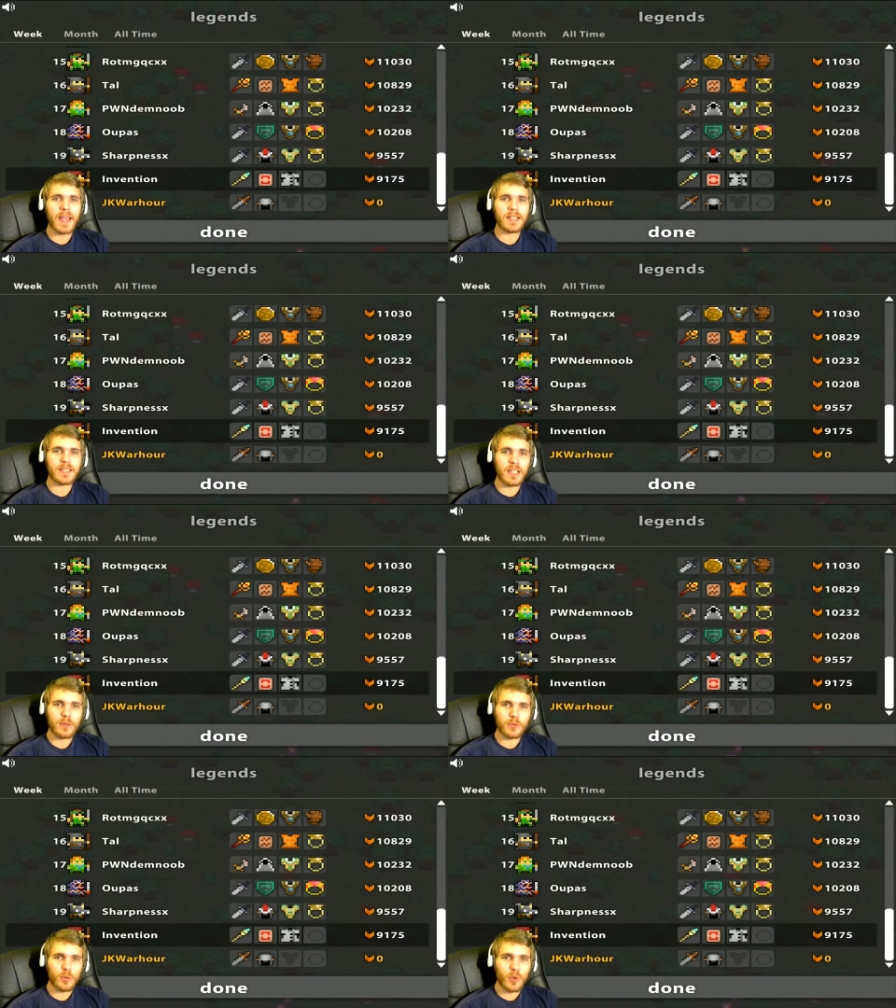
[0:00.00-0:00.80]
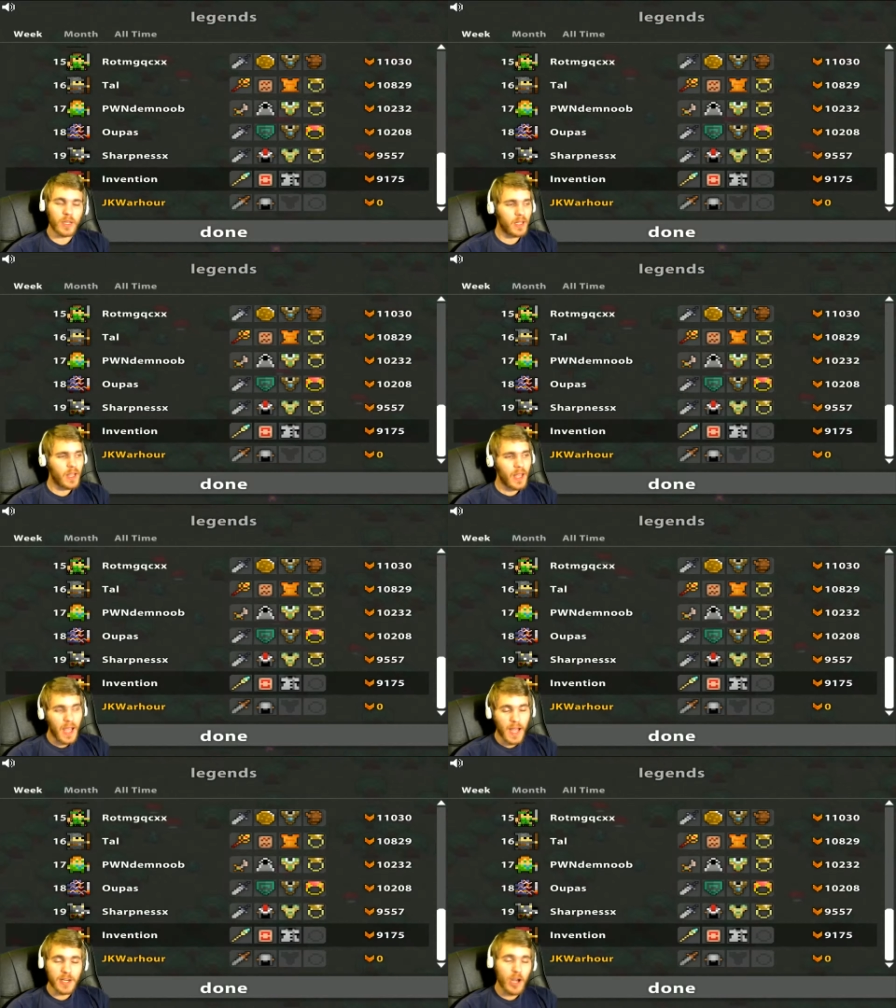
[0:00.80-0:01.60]
my ass and get level 20.
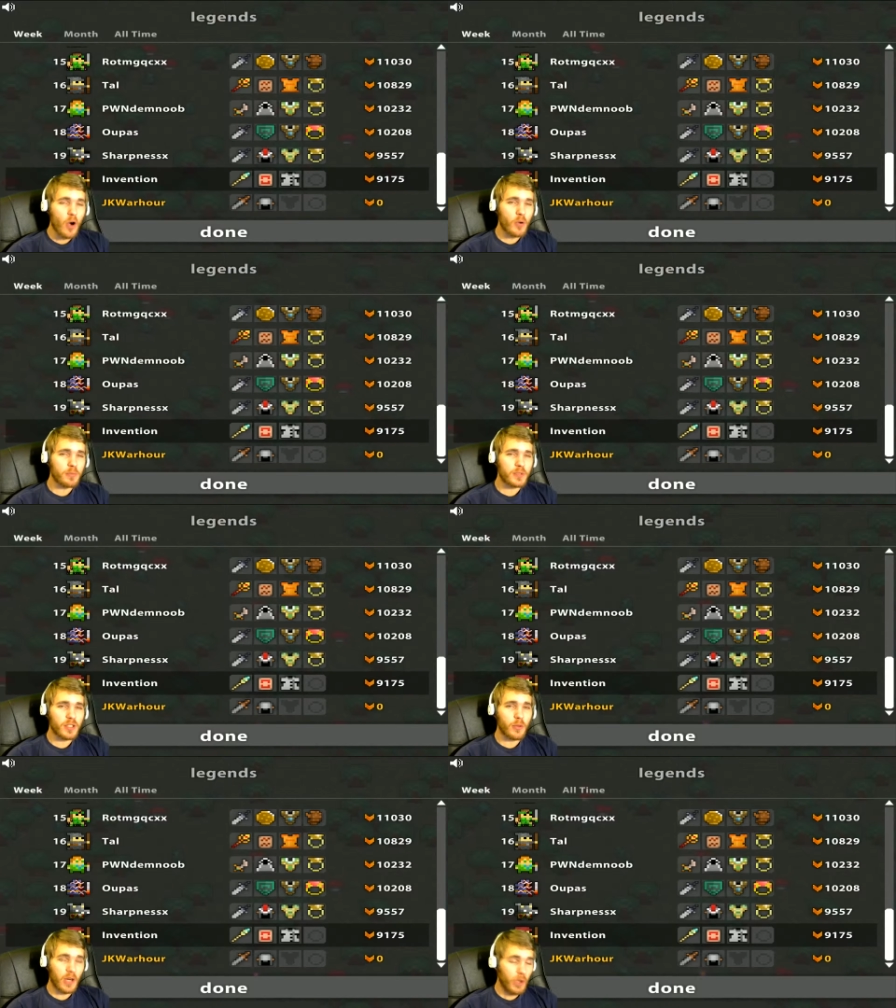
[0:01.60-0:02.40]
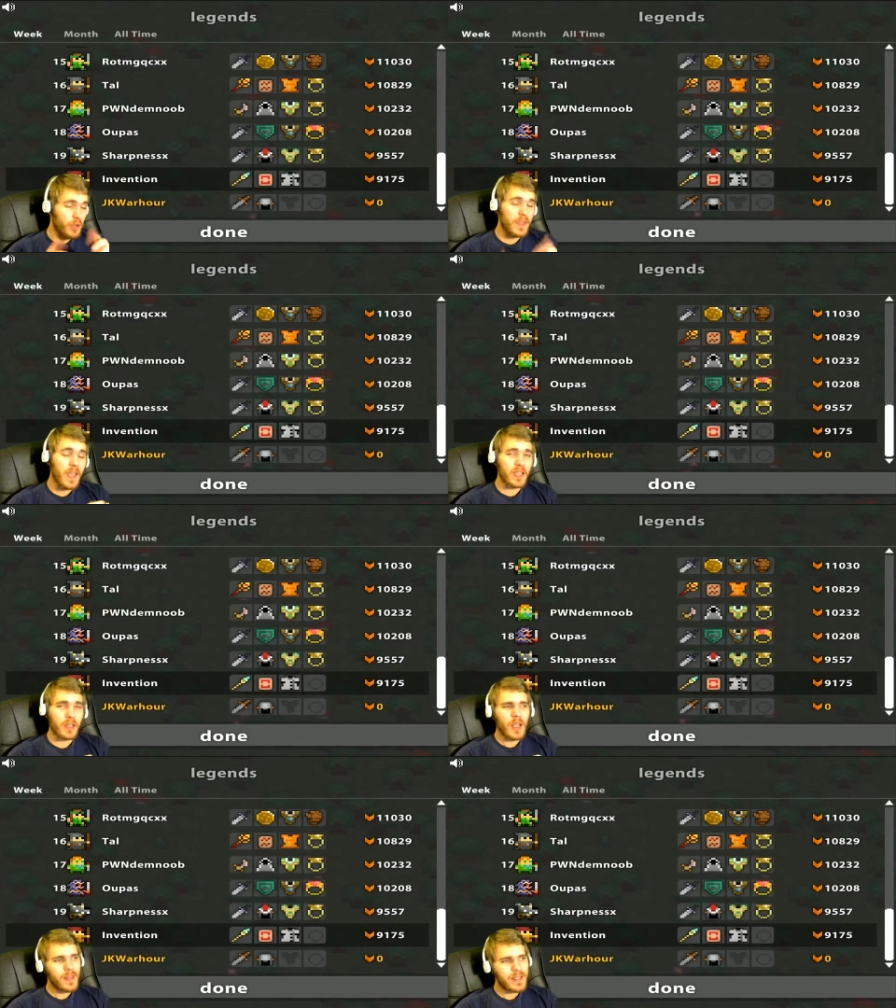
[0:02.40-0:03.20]
I know, I know what you're
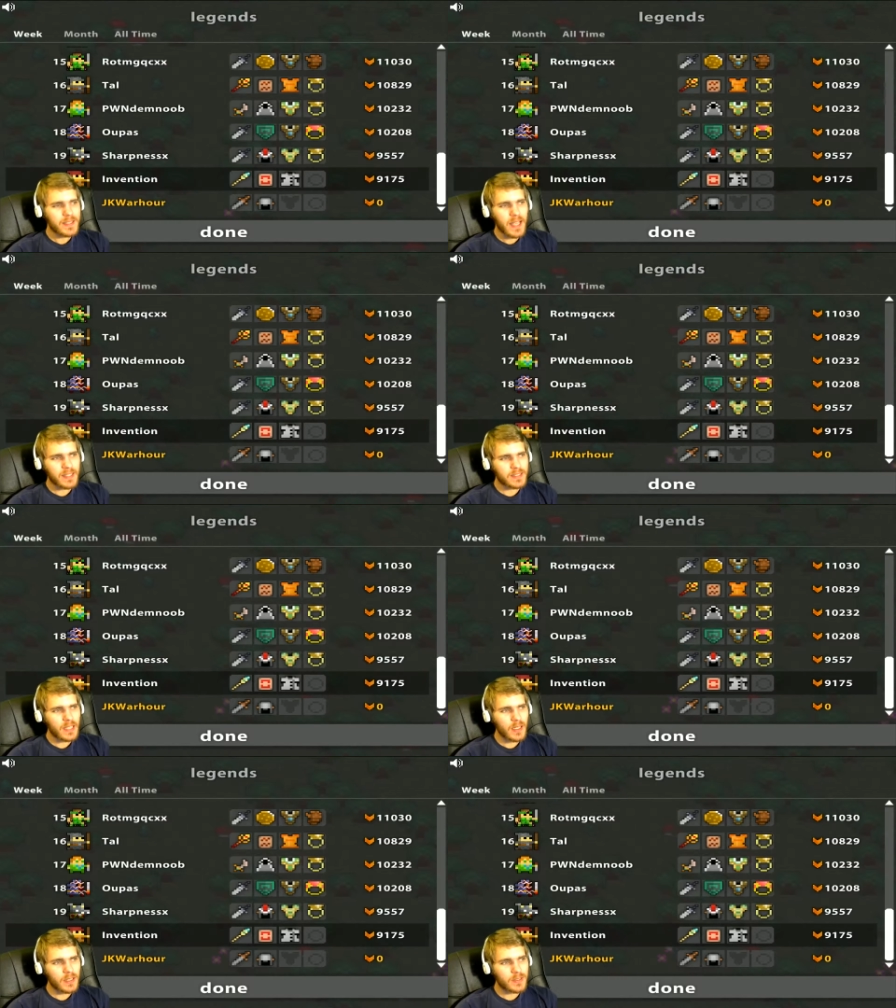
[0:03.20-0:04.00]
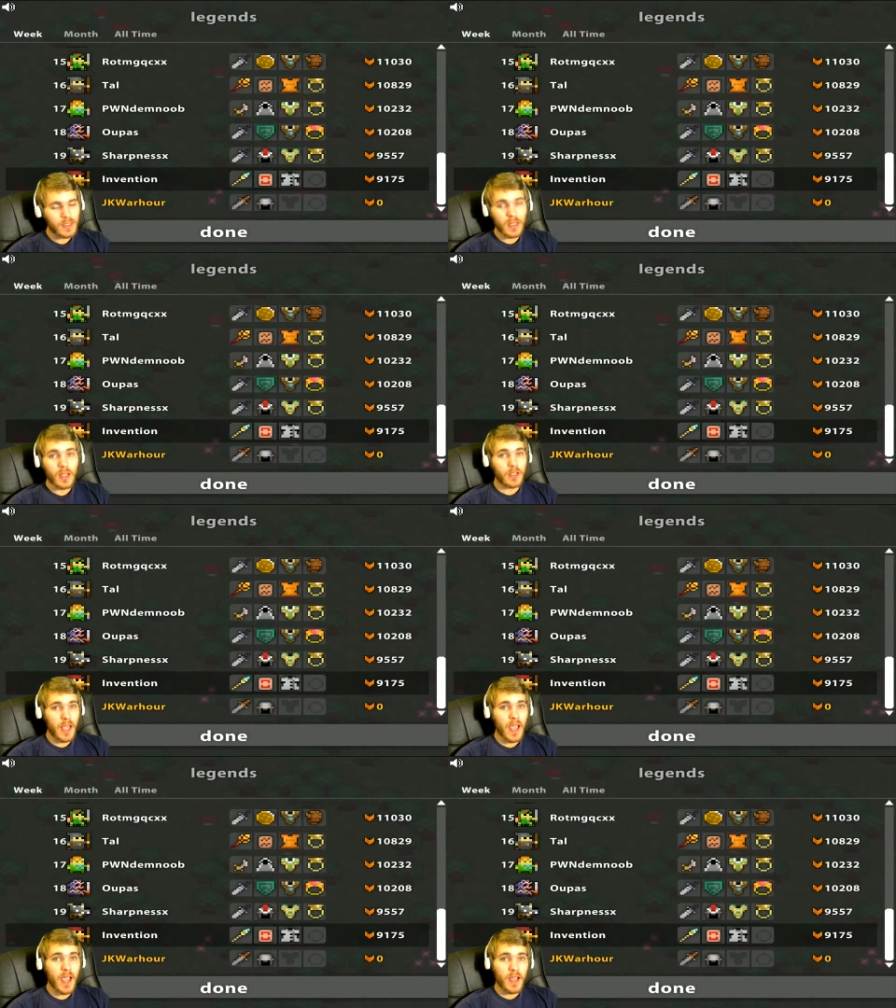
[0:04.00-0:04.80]
thinking. This guy sucks.
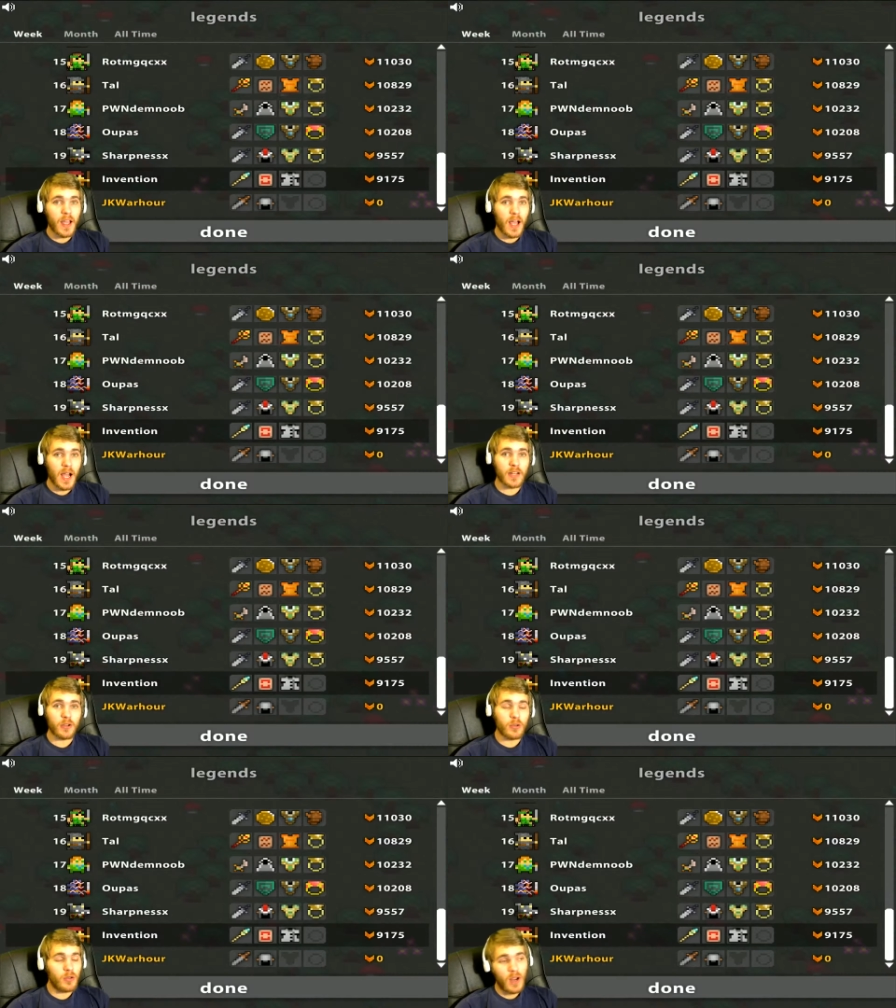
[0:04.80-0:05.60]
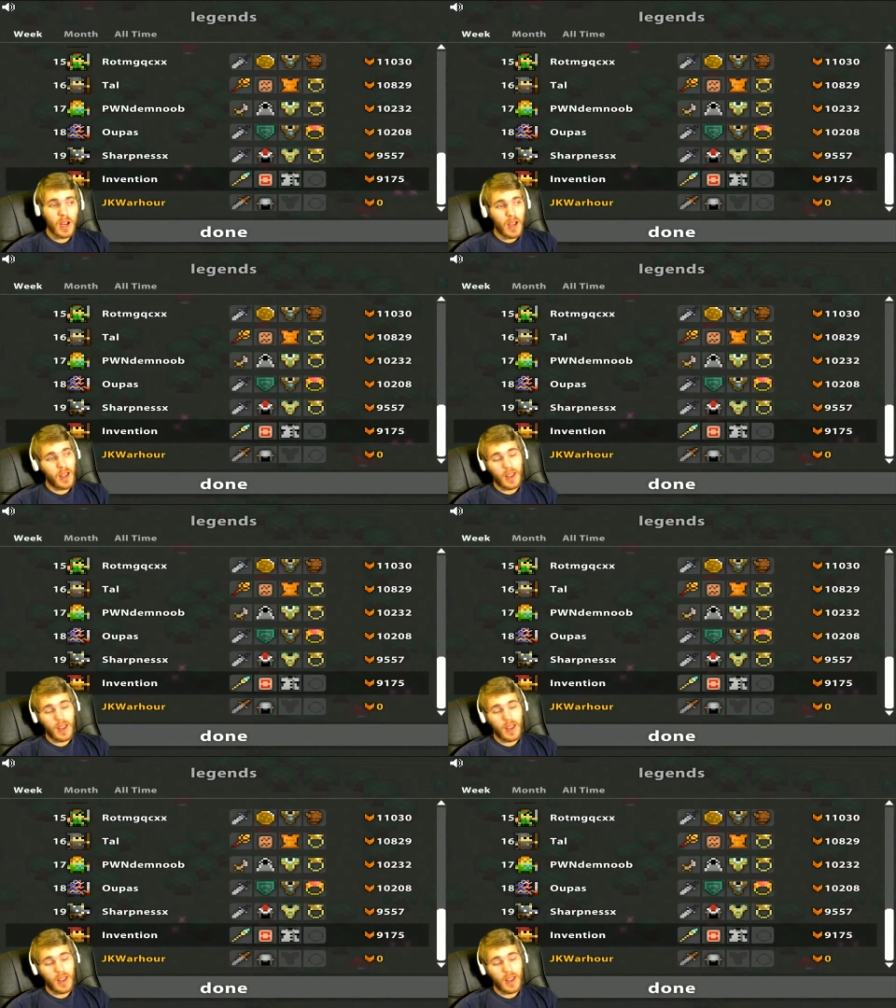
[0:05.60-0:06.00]
Yeah, I do.